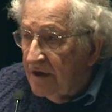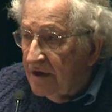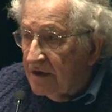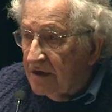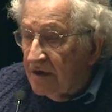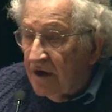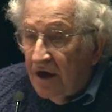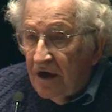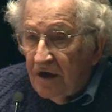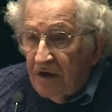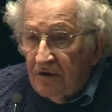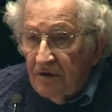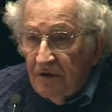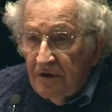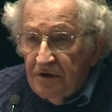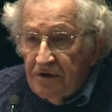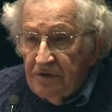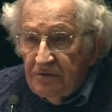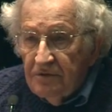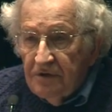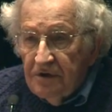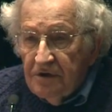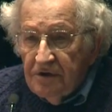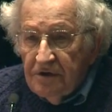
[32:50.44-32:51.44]

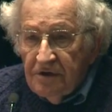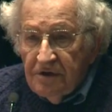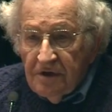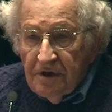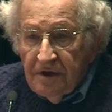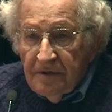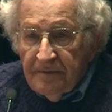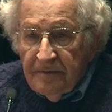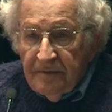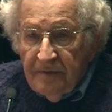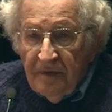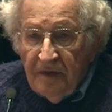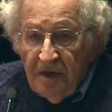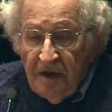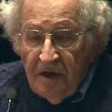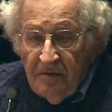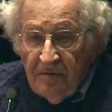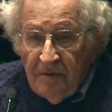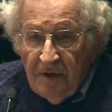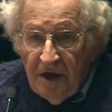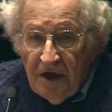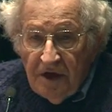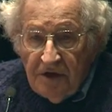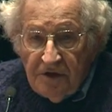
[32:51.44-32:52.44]
Congress was
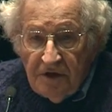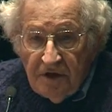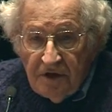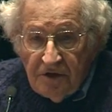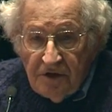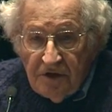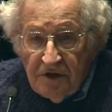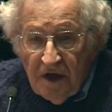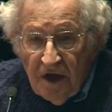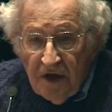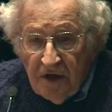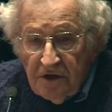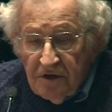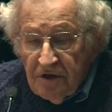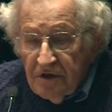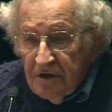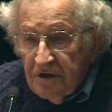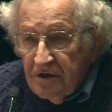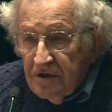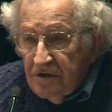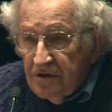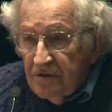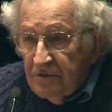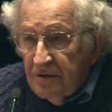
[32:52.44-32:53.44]
passing
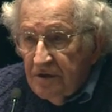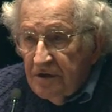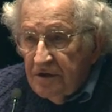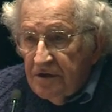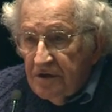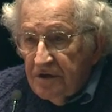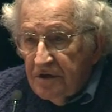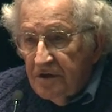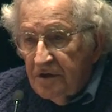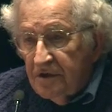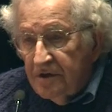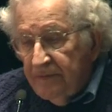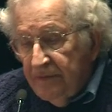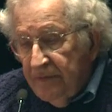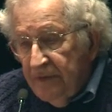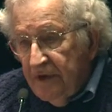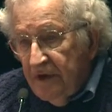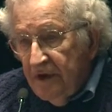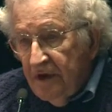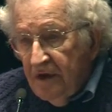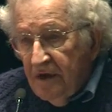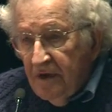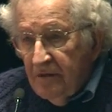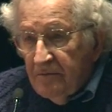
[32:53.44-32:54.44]
sanctions, which
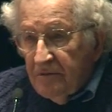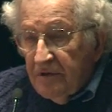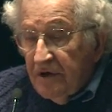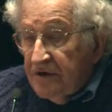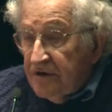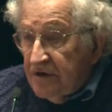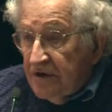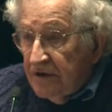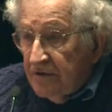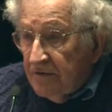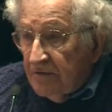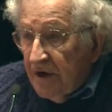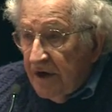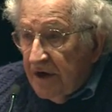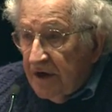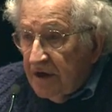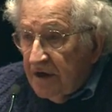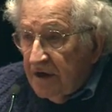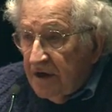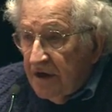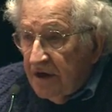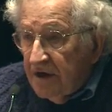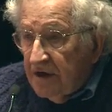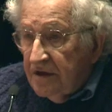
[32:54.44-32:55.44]
President
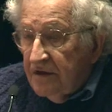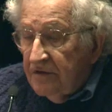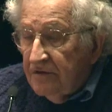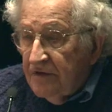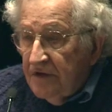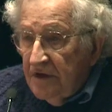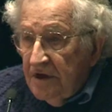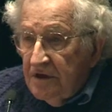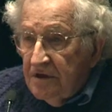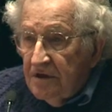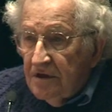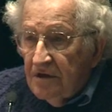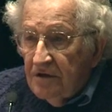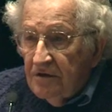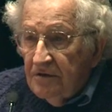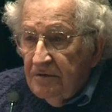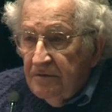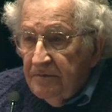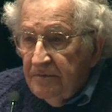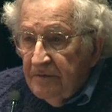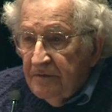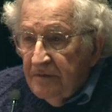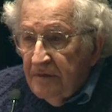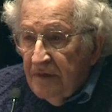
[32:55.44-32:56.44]
Reagan had to
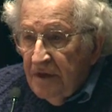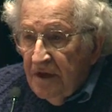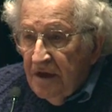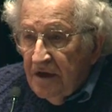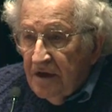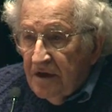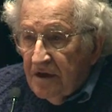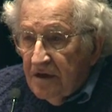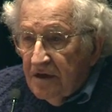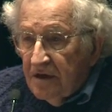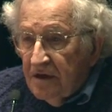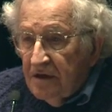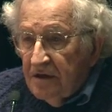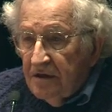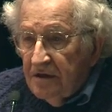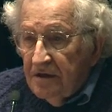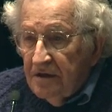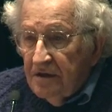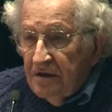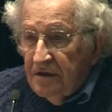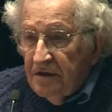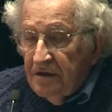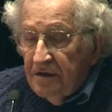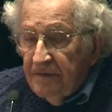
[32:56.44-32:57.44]
veto,
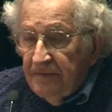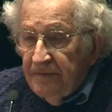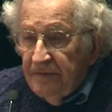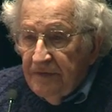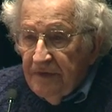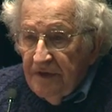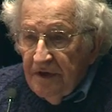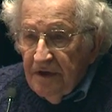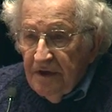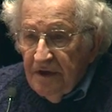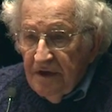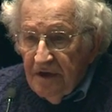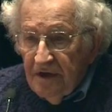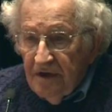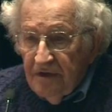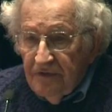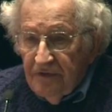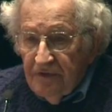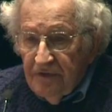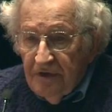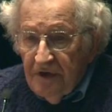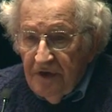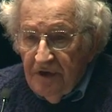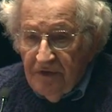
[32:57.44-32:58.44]
and
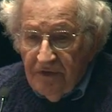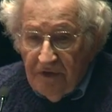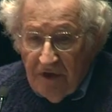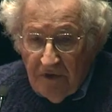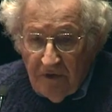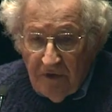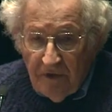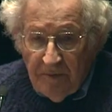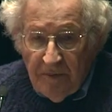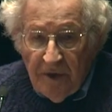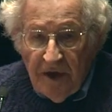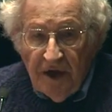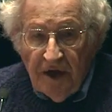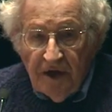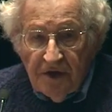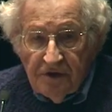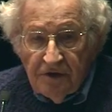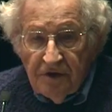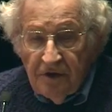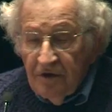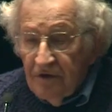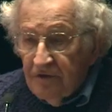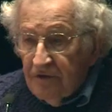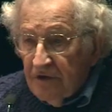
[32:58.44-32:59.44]
if they were
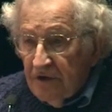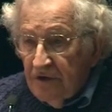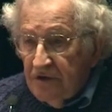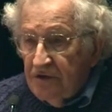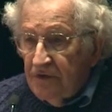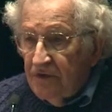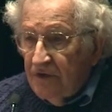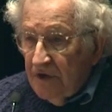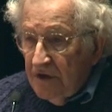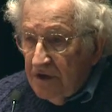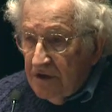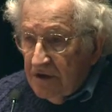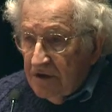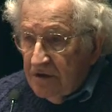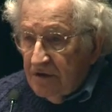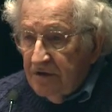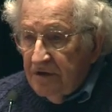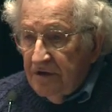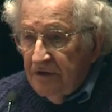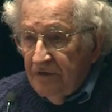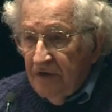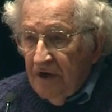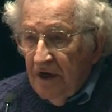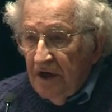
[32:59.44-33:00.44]
passed over his veto,
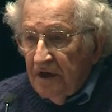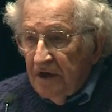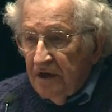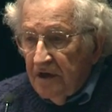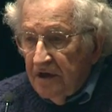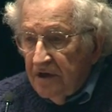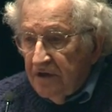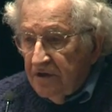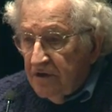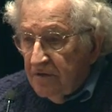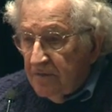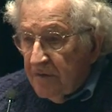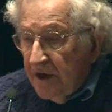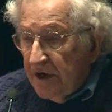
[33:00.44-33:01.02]
he violated them